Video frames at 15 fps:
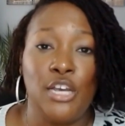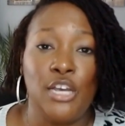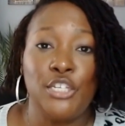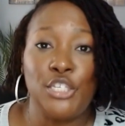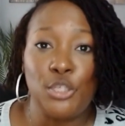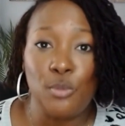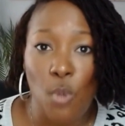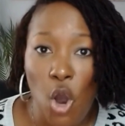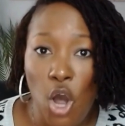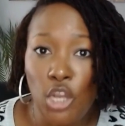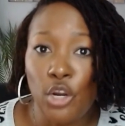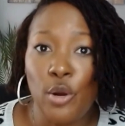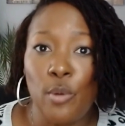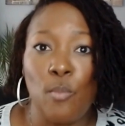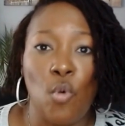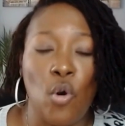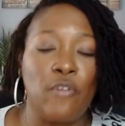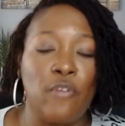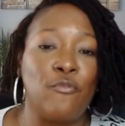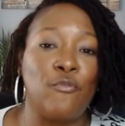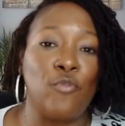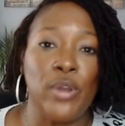Smaller, more
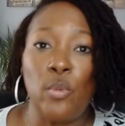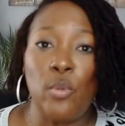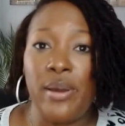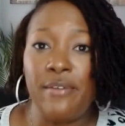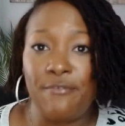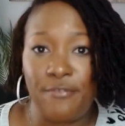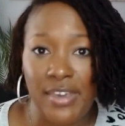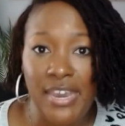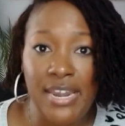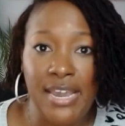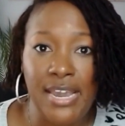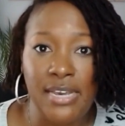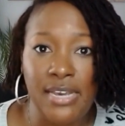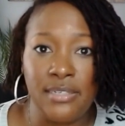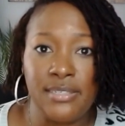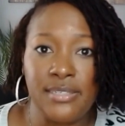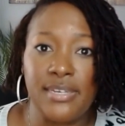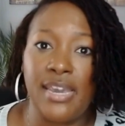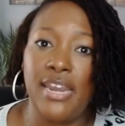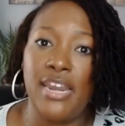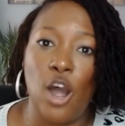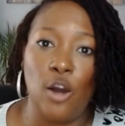frequent feedings
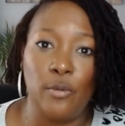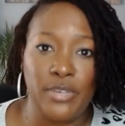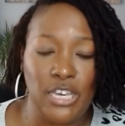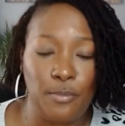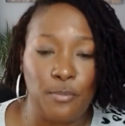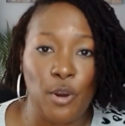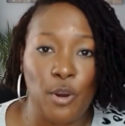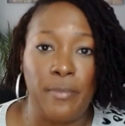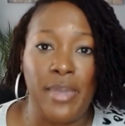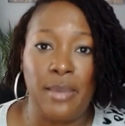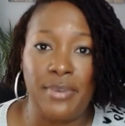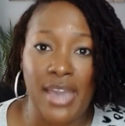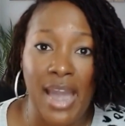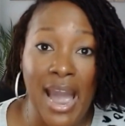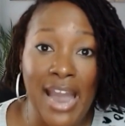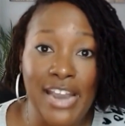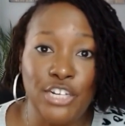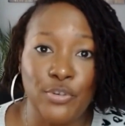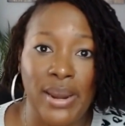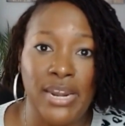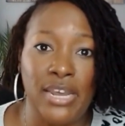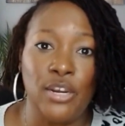can help keep your baby
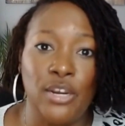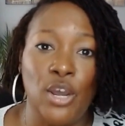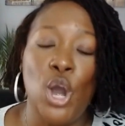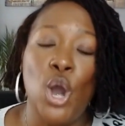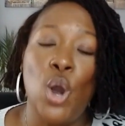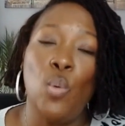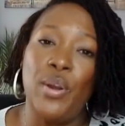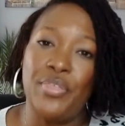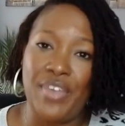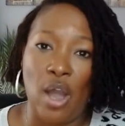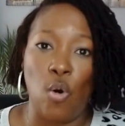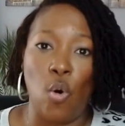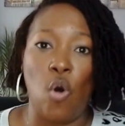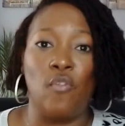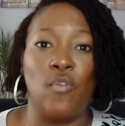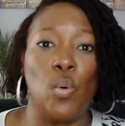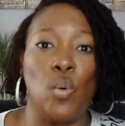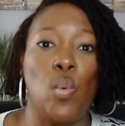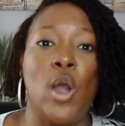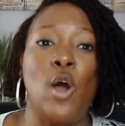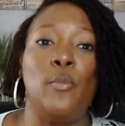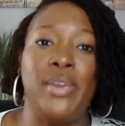hydrated without
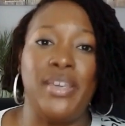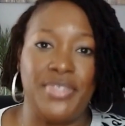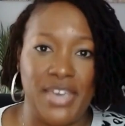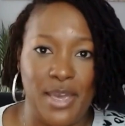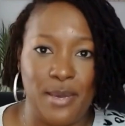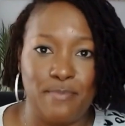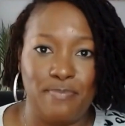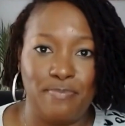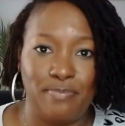overwhelming them.